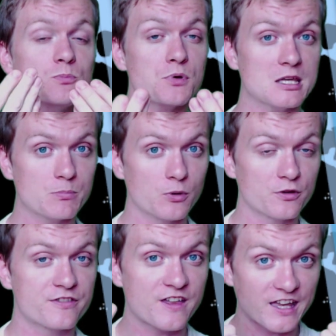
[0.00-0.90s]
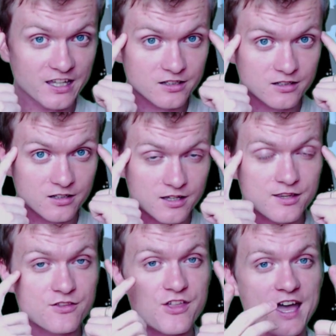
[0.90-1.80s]
people think
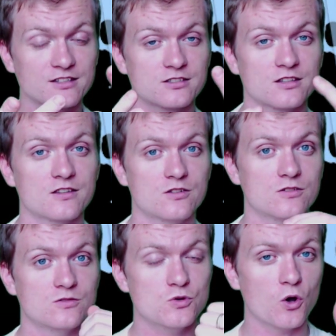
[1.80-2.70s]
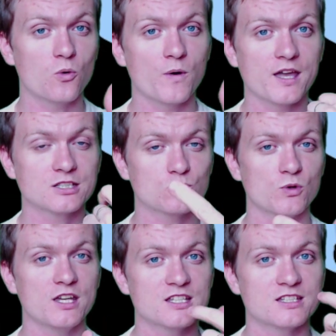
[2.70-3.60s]
that Norway,
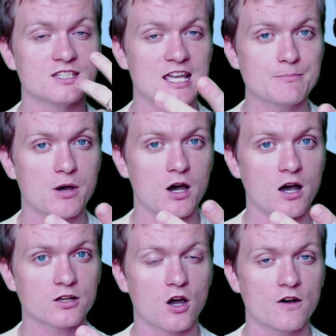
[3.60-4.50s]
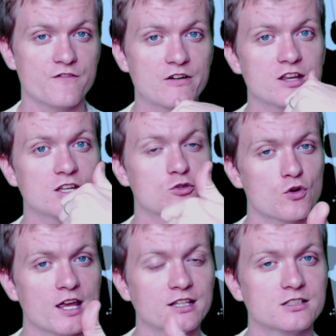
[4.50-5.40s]
Sweden, Denmark are very
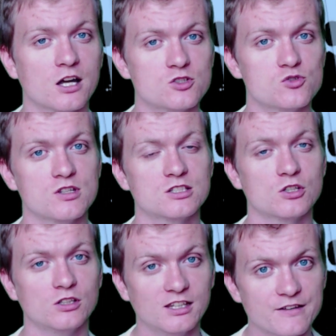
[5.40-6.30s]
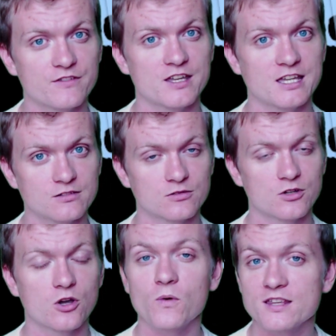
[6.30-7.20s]
great countries to live in.
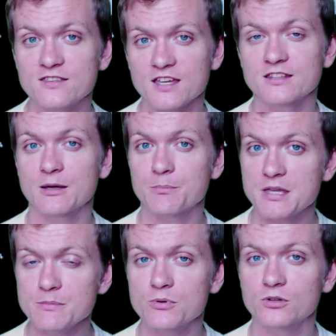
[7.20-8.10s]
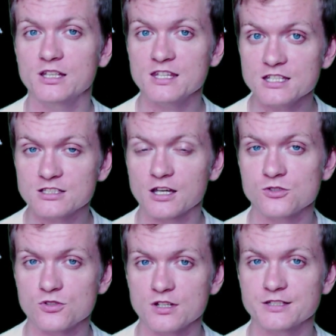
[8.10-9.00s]
We think that people in these
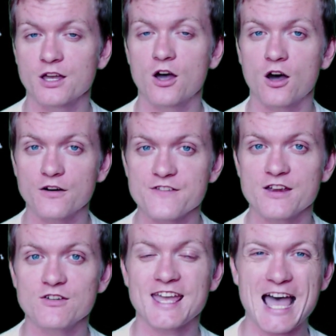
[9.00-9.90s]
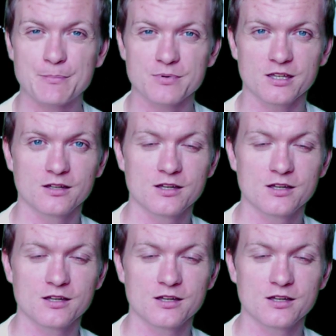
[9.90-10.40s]
countries are very happy.